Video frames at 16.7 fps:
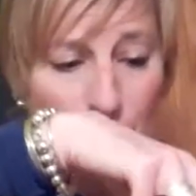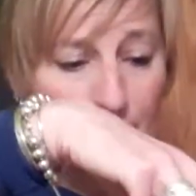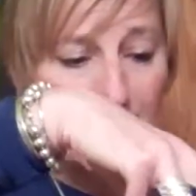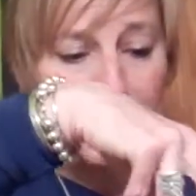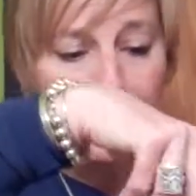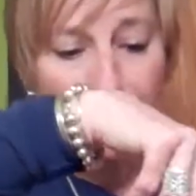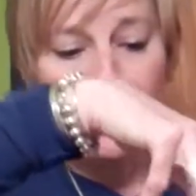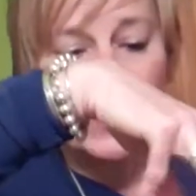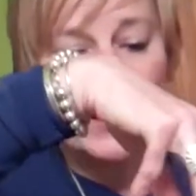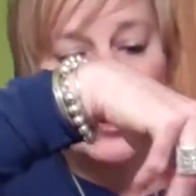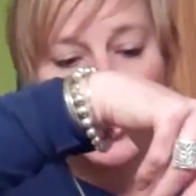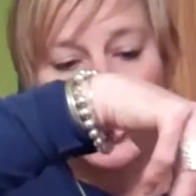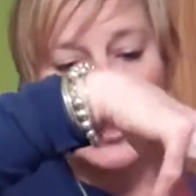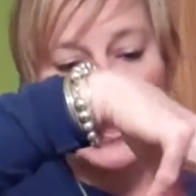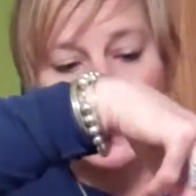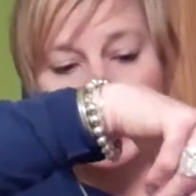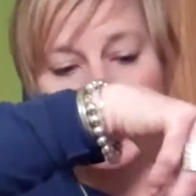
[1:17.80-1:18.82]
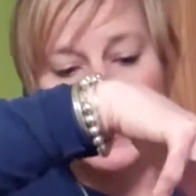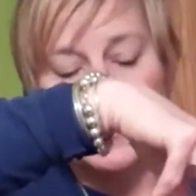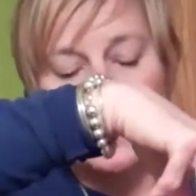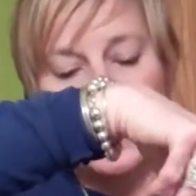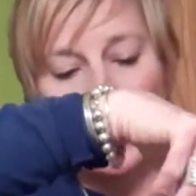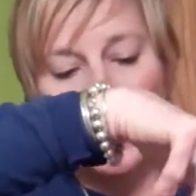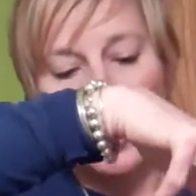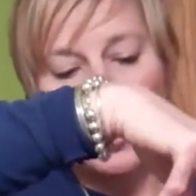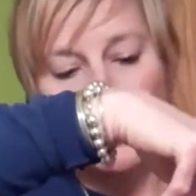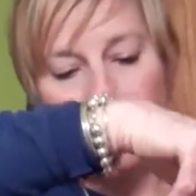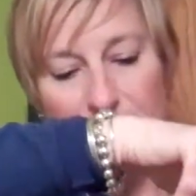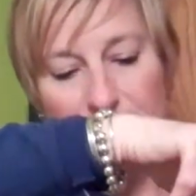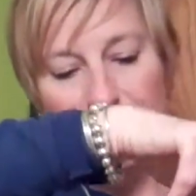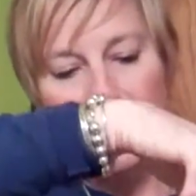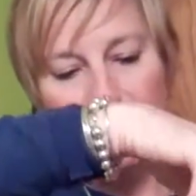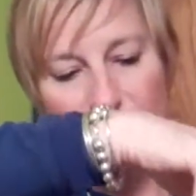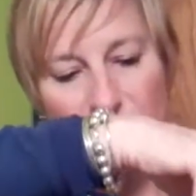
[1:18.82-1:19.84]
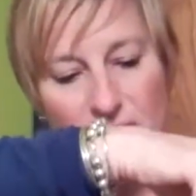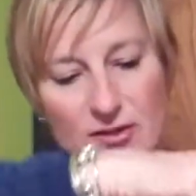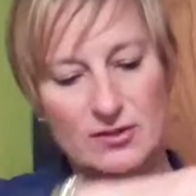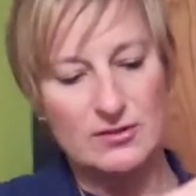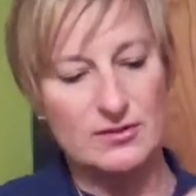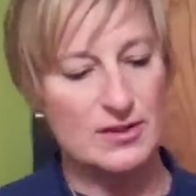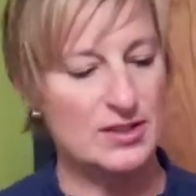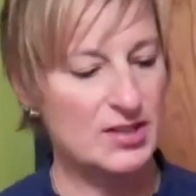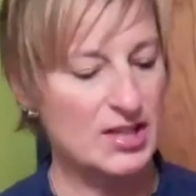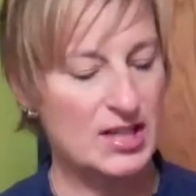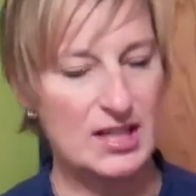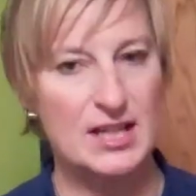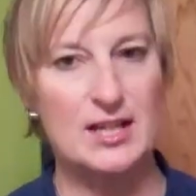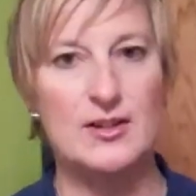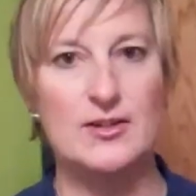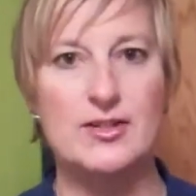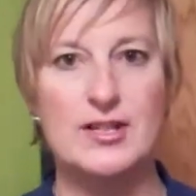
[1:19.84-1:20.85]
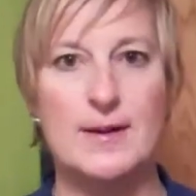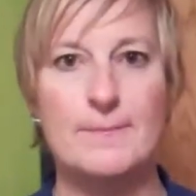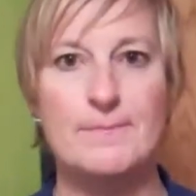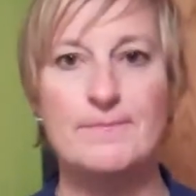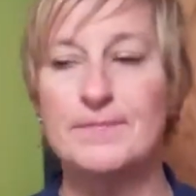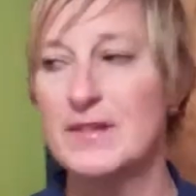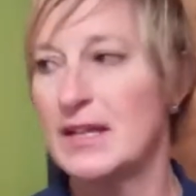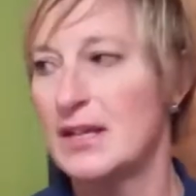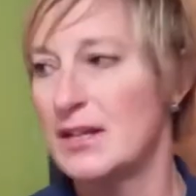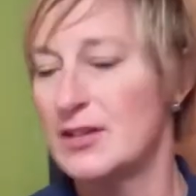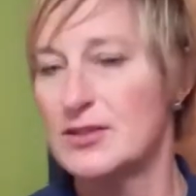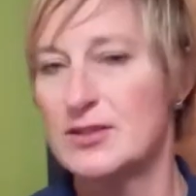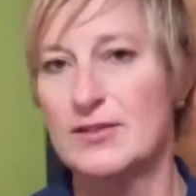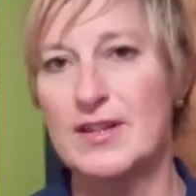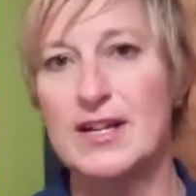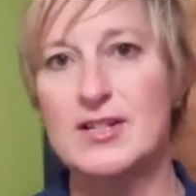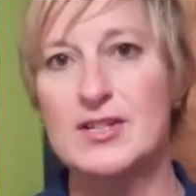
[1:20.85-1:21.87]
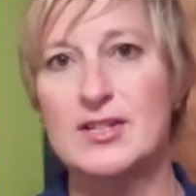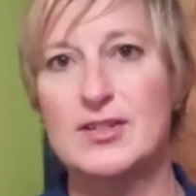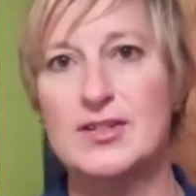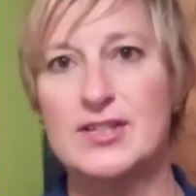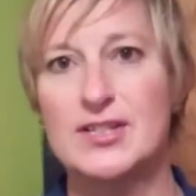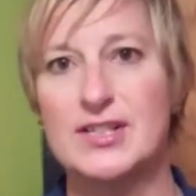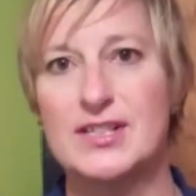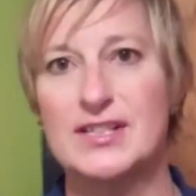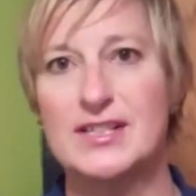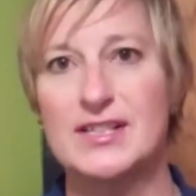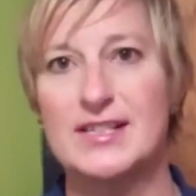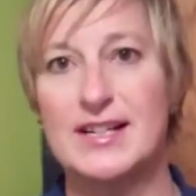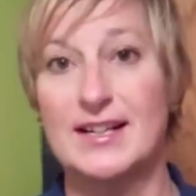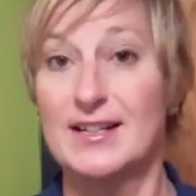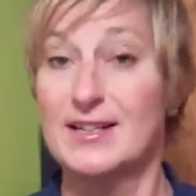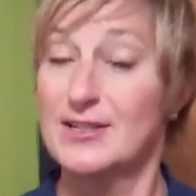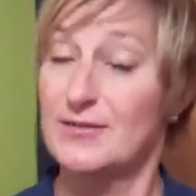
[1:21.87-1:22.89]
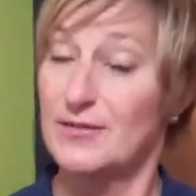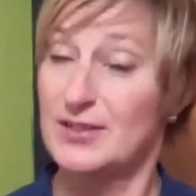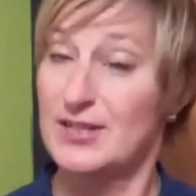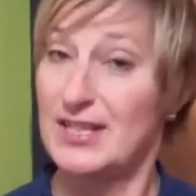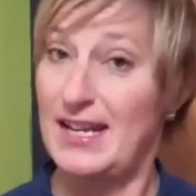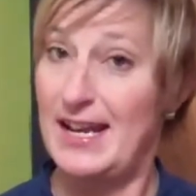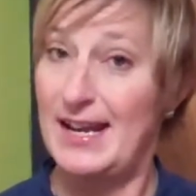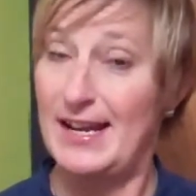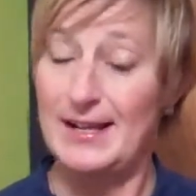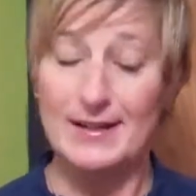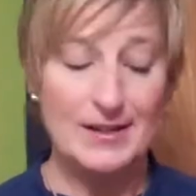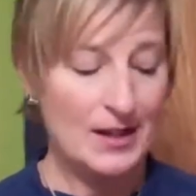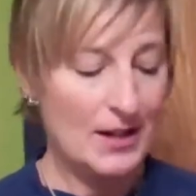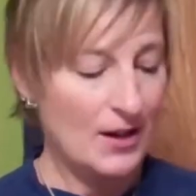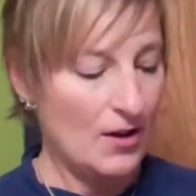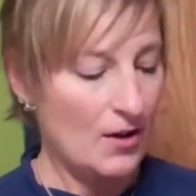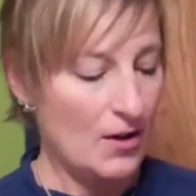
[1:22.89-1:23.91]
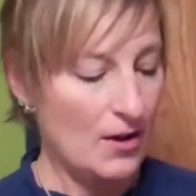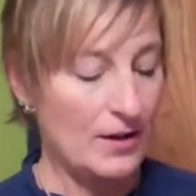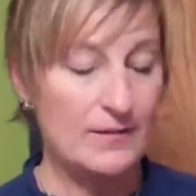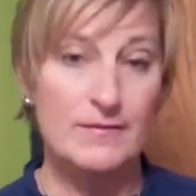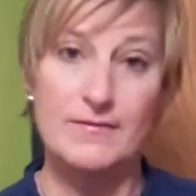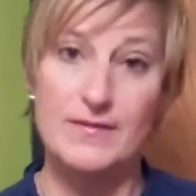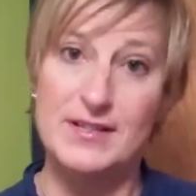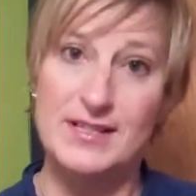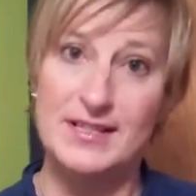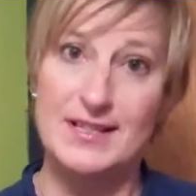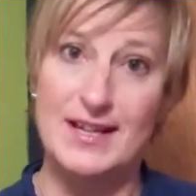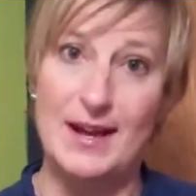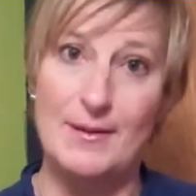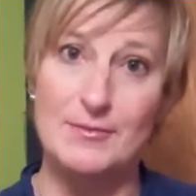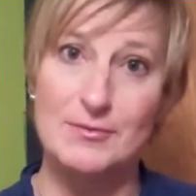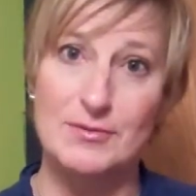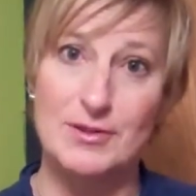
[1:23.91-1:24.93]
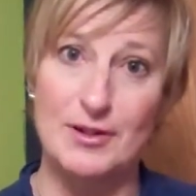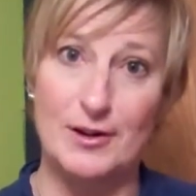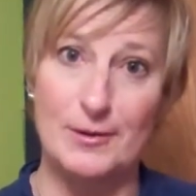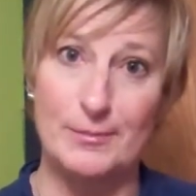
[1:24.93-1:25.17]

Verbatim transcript: great for energy instead of that coffee in the afternoon or the tea or something. So that's our 60 seconds for today on Fizzy Tabs with